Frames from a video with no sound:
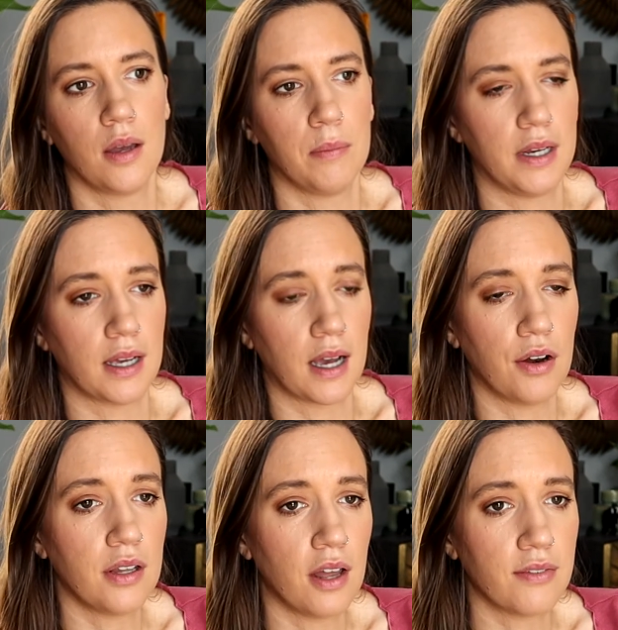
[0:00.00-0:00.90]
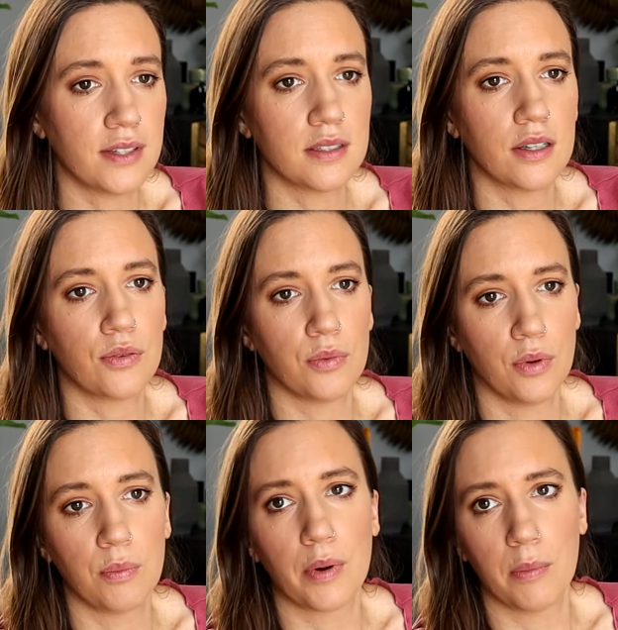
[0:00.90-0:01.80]
Being a calorie deficit
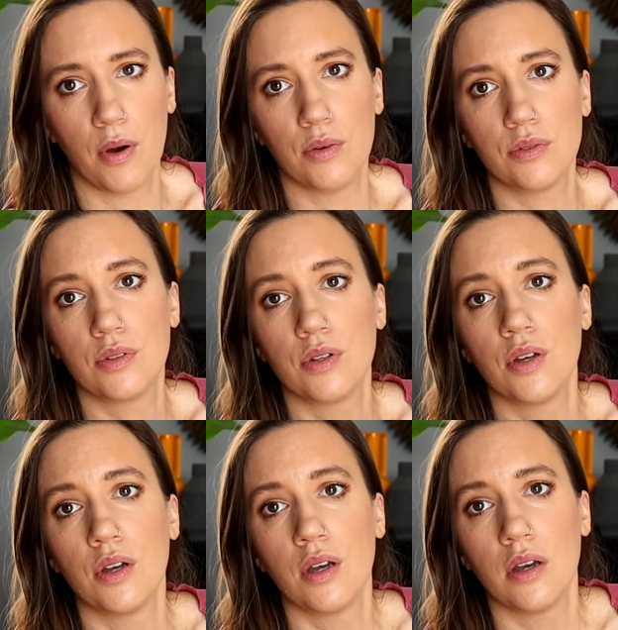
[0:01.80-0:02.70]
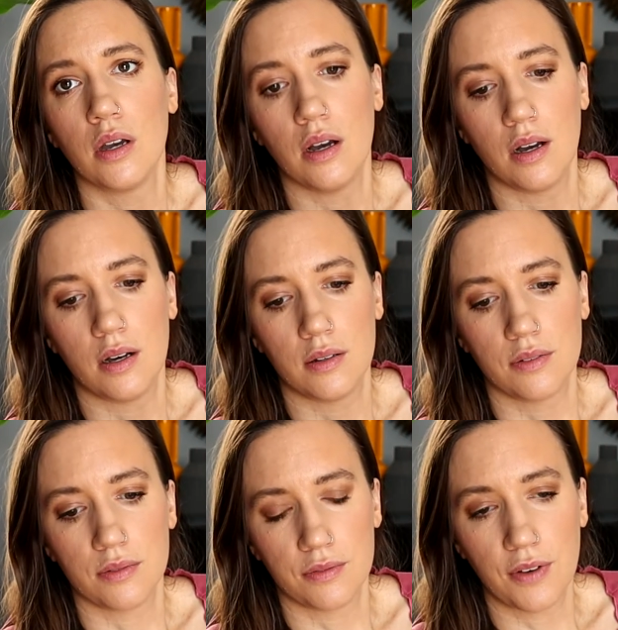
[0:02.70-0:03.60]
will promote
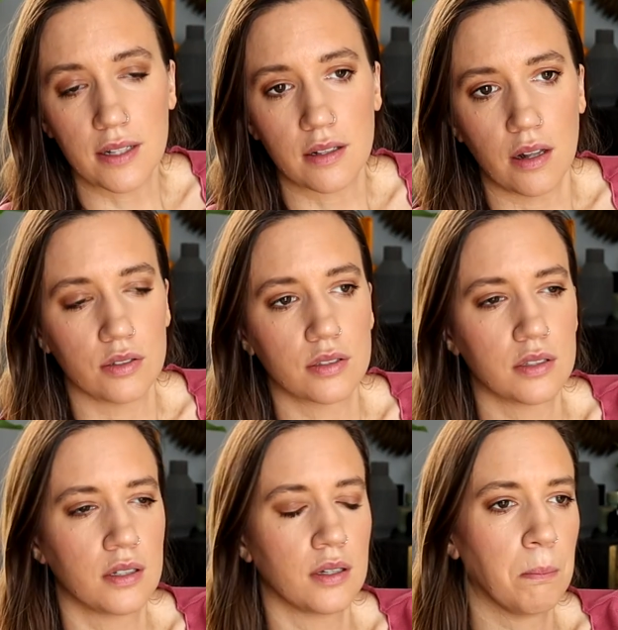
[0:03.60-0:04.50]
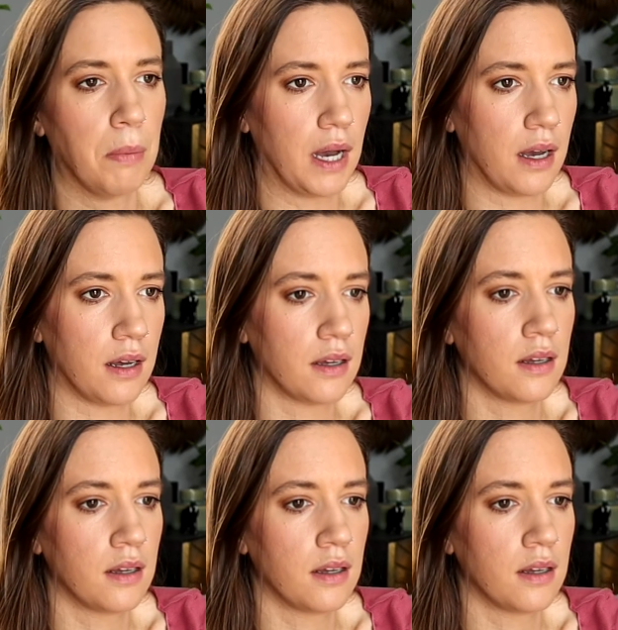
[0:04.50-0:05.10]
fat loss, but